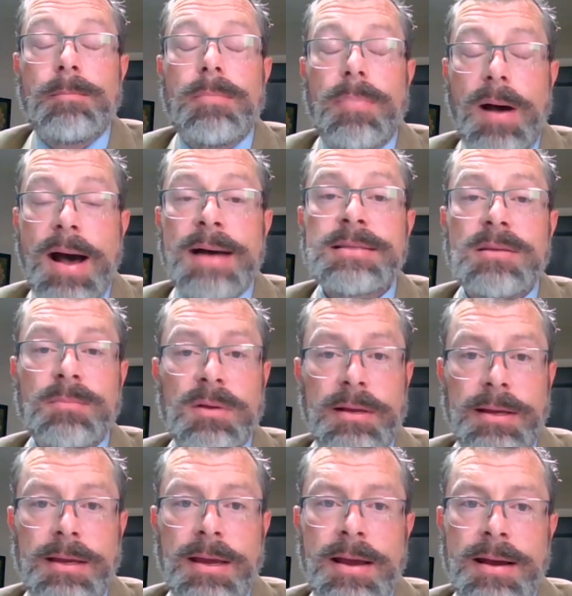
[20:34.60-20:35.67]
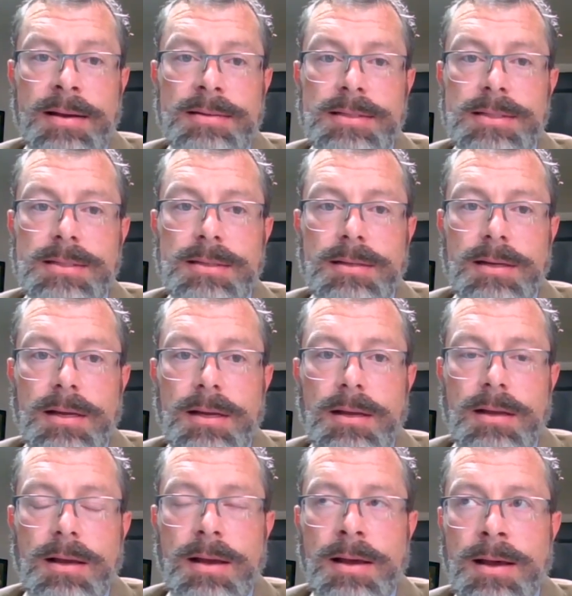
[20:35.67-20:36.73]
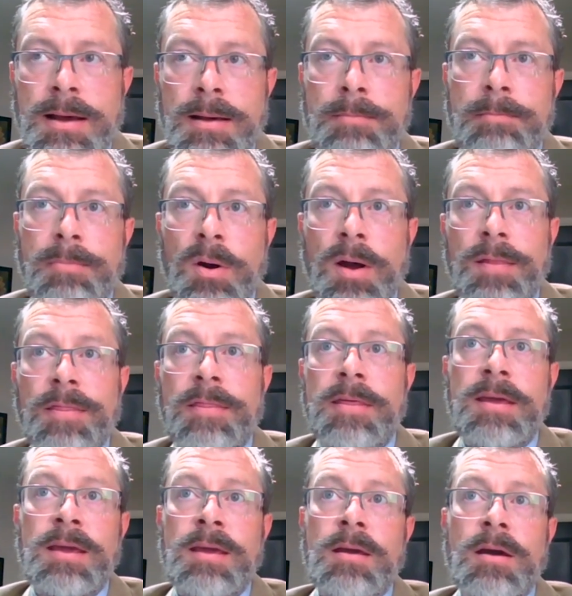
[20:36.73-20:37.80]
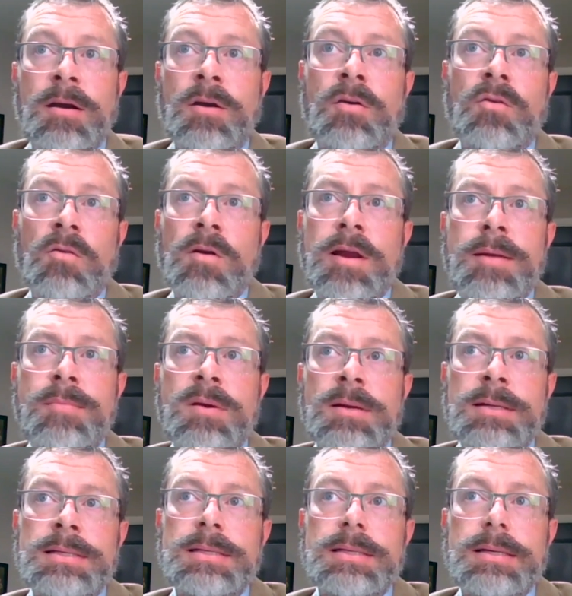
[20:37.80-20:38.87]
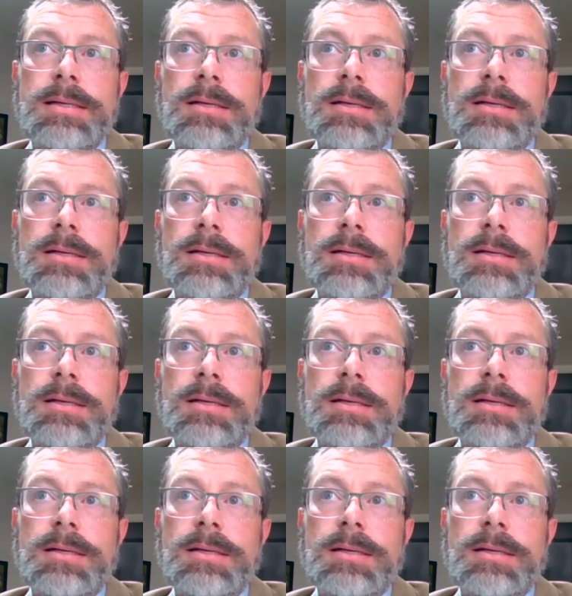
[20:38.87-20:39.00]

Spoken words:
Possibly, yes. But the agreement